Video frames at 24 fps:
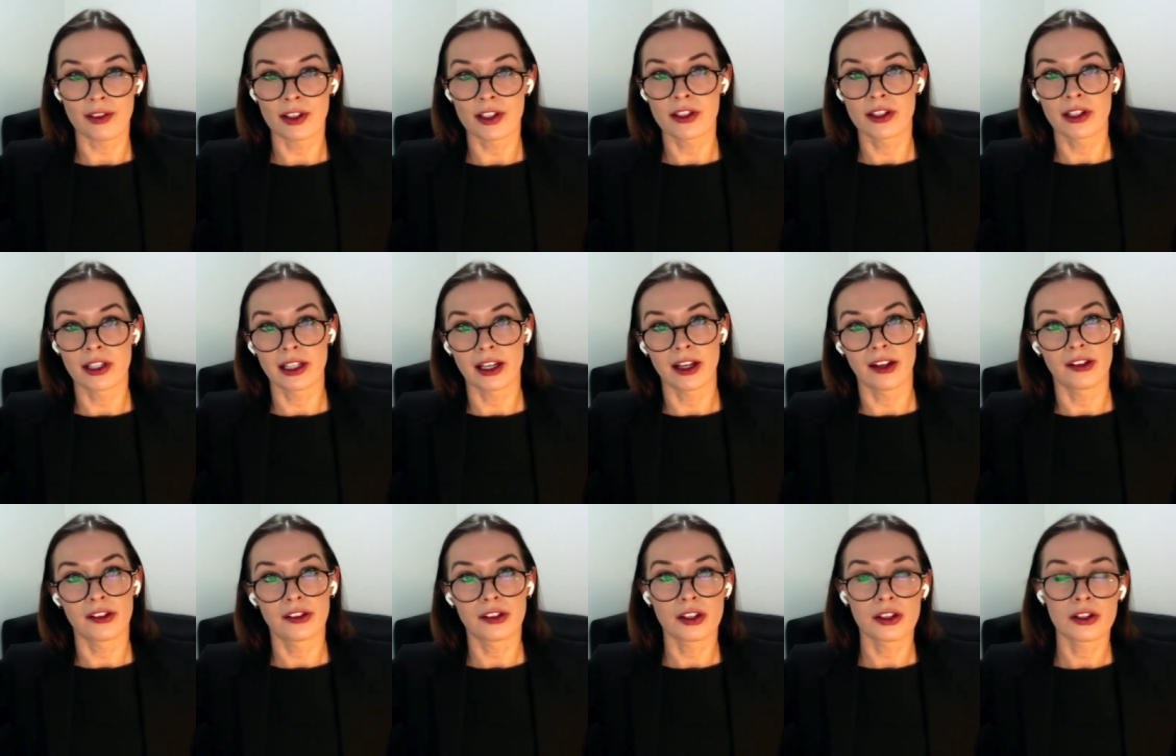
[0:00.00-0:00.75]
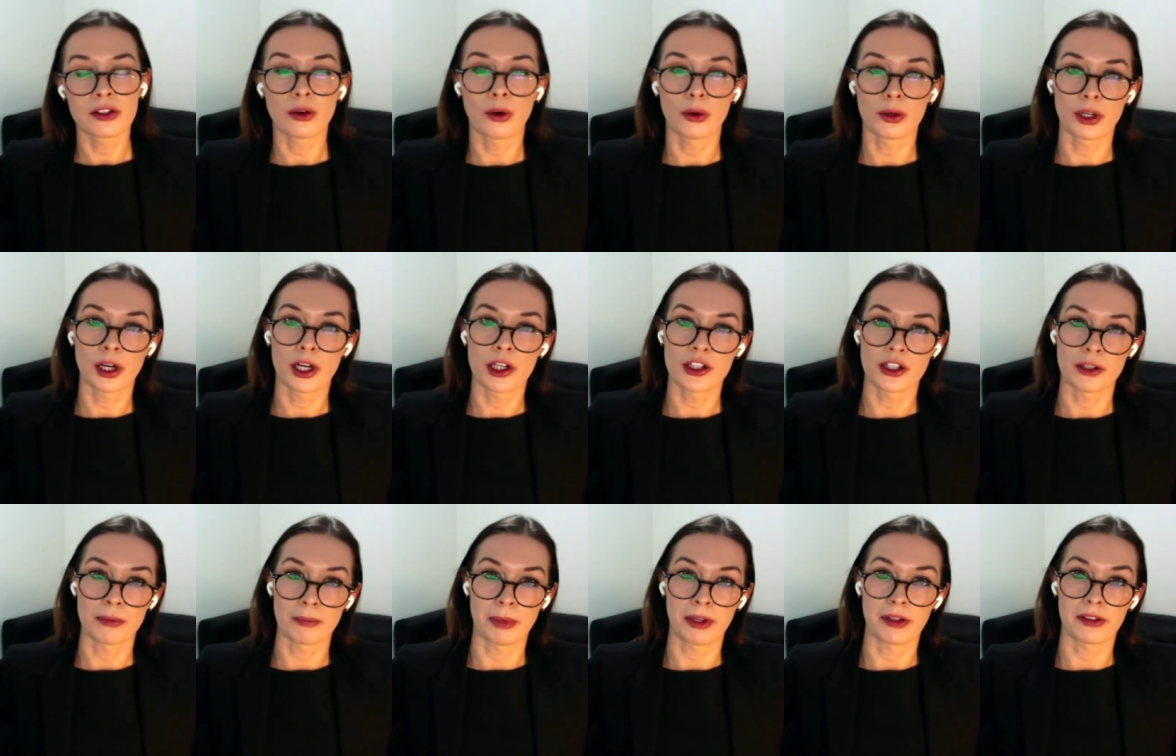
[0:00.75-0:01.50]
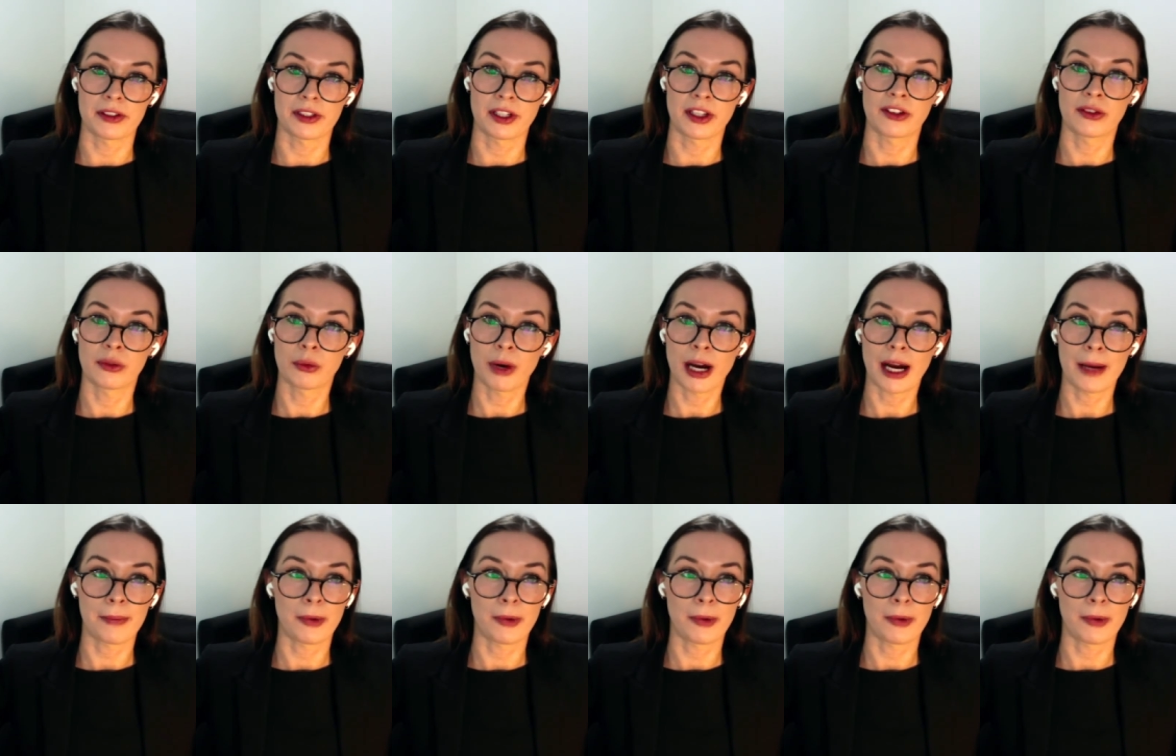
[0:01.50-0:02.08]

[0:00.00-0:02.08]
to list non-urgent business where